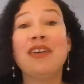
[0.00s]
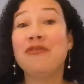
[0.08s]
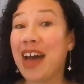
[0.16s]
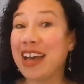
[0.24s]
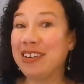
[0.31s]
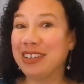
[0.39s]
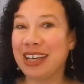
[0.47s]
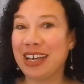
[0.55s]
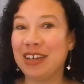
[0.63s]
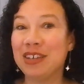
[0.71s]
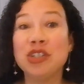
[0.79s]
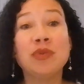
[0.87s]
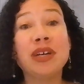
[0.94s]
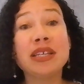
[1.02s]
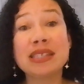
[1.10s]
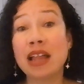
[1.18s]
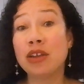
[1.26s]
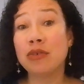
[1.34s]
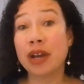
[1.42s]
Finally, to
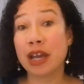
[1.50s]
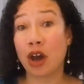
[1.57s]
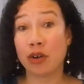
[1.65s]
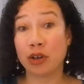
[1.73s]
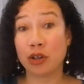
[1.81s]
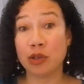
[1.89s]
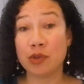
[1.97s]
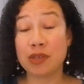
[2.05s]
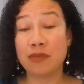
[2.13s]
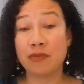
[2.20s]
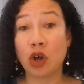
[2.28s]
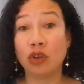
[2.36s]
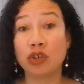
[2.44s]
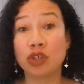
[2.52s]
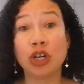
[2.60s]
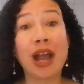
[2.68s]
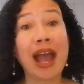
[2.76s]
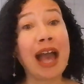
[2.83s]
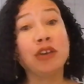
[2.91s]
accelerate our inclusive
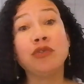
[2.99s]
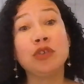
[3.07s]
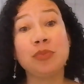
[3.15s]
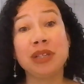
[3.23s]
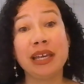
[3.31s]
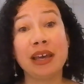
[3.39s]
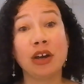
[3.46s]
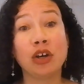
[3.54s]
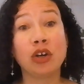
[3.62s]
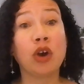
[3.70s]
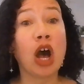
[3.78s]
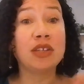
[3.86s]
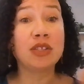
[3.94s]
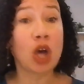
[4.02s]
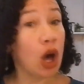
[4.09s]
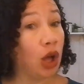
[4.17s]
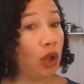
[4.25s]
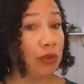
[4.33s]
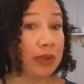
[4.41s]
culture equitably across
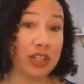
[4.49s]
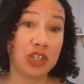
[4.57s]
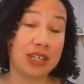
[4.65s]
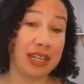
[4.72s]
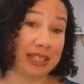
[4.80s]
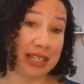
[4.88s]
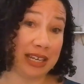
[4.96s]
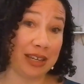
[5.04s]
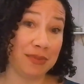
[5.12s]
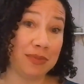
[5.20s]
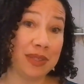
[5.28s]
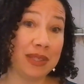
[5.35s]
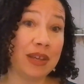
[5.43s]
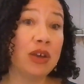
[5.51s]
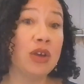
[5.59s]
all regions and teams,